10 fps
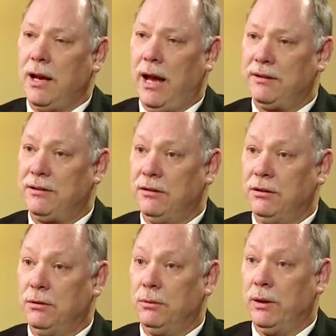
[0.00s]
has to
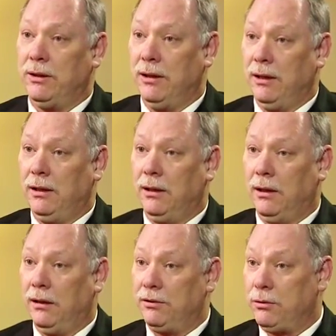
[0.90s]
do with the
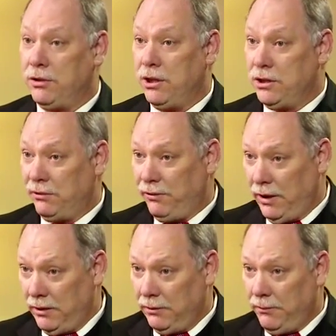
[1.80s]
strategic
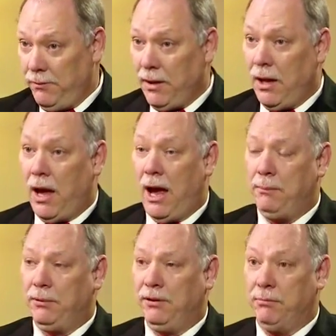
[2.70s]
fund. I
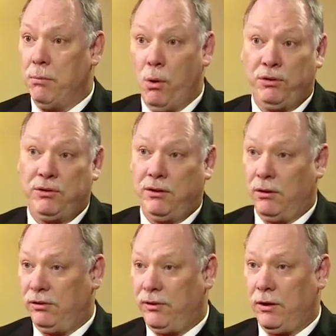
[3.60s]
believe most of
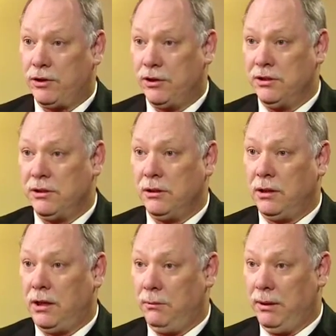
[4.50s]
those functions
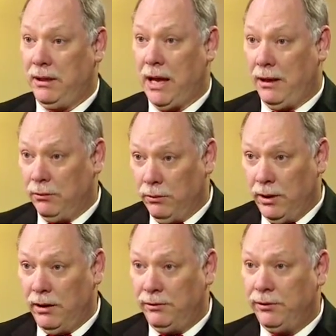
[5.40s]
can be gotten
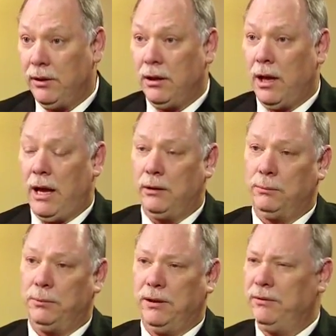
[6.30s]
rid of. I
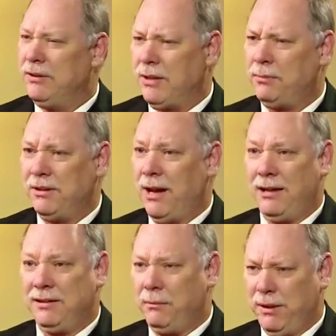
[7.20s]
don't believe in
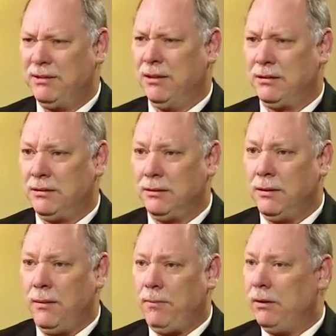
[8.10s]
subsidizing business,
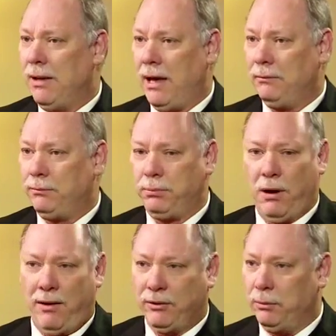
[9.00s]
not
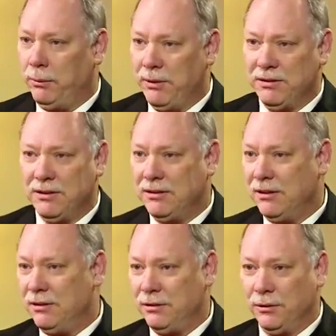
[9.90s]
profitable
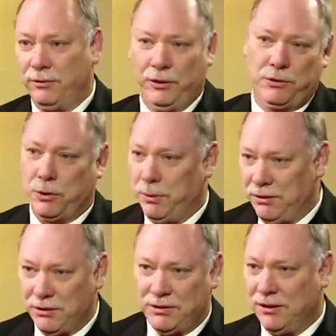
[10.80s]
businesses or future
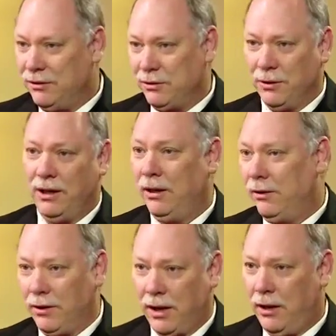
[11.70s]
businesses or any
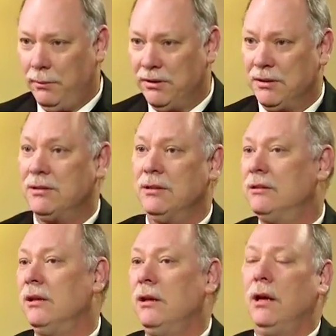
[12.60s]
other kind of
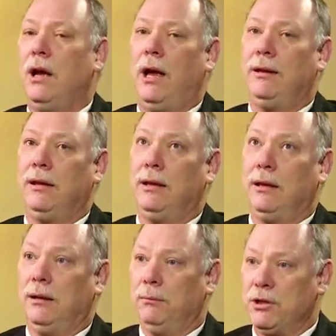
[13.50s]
businesses. I think
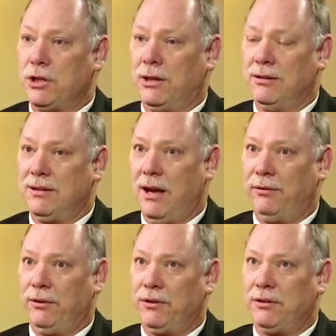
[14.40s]
that Michigan's
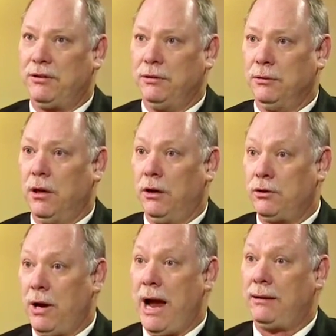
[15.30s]
efforts to
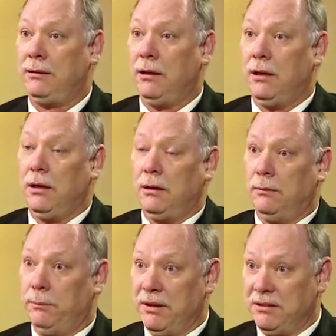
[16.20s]
attract
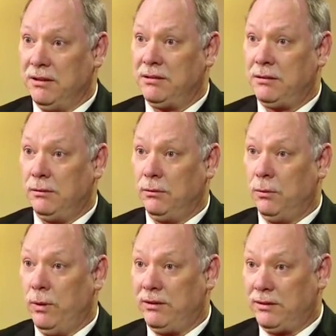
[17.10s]
business
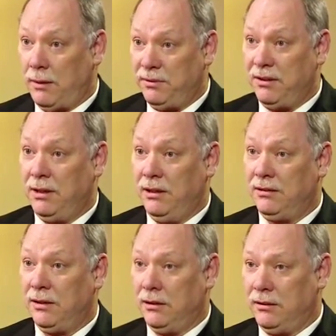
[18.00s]
with
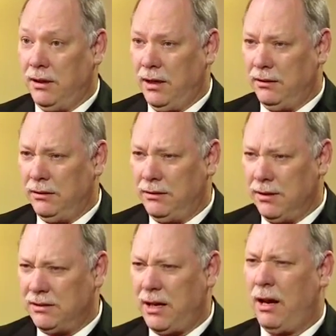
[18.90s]
subsidies and
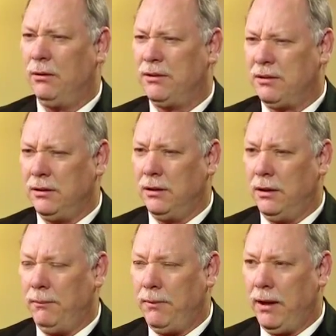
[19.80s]
discounts
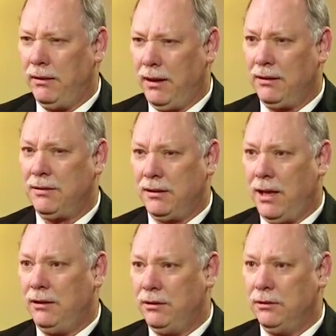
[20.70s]
and things that
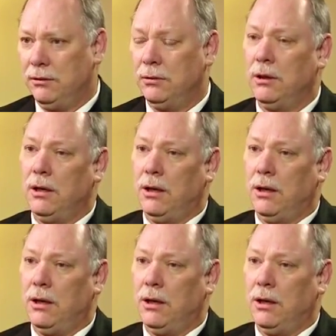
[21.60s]
they do